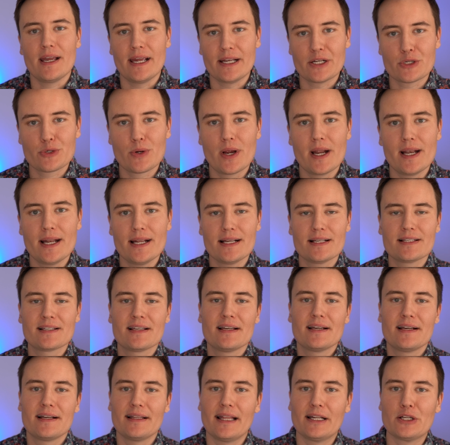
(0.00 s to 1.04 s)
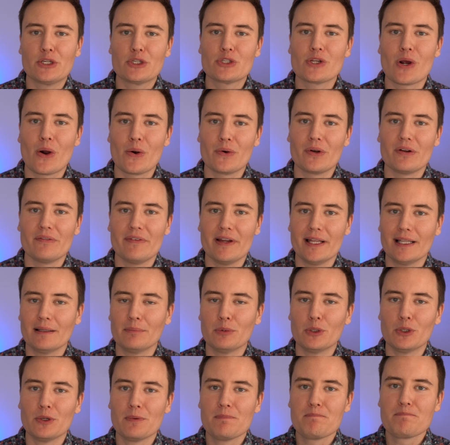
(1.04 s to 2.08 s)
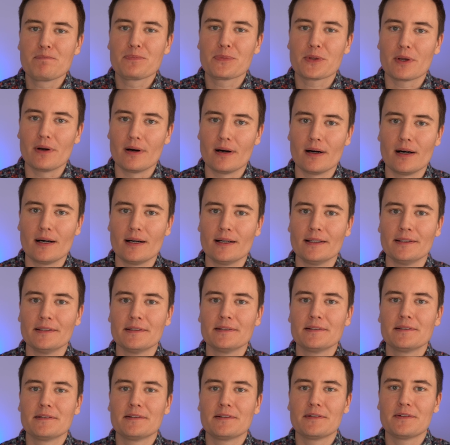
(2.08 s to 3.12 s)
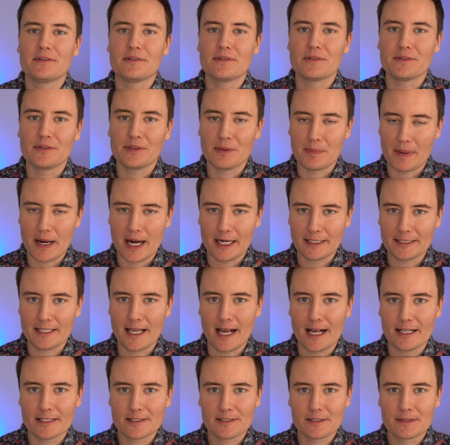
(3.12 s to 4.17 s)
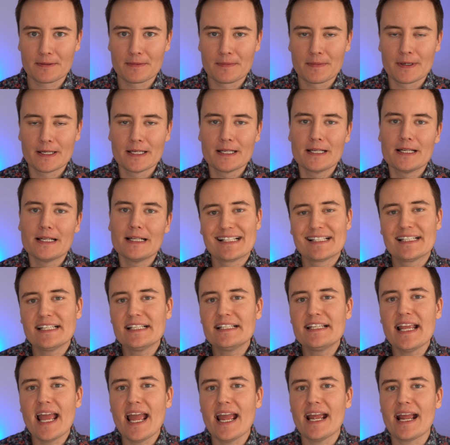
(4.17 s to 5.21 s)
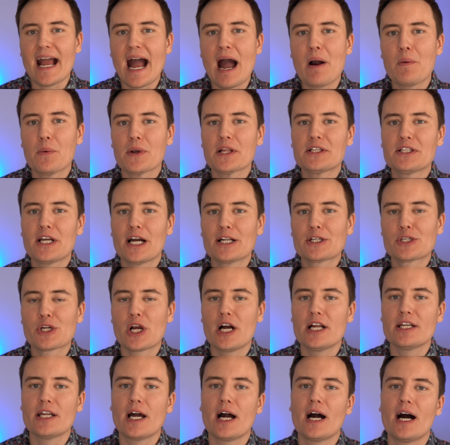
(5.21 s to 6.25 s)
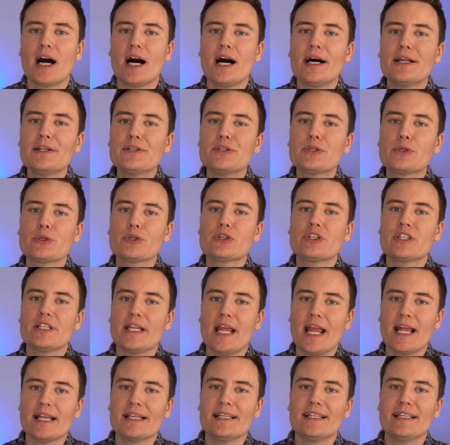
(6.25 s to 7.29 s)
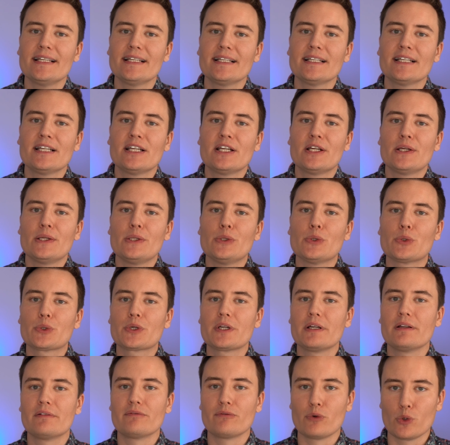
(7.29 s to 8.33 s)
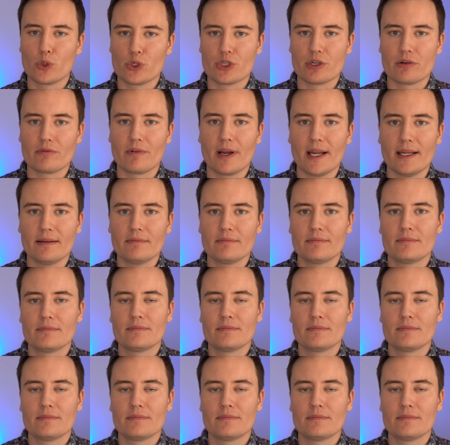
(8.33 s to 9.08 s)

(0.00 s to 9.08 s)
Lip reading: and trainings that just aren't available on the podcast. Today, I want to touch on understanding your conversion rate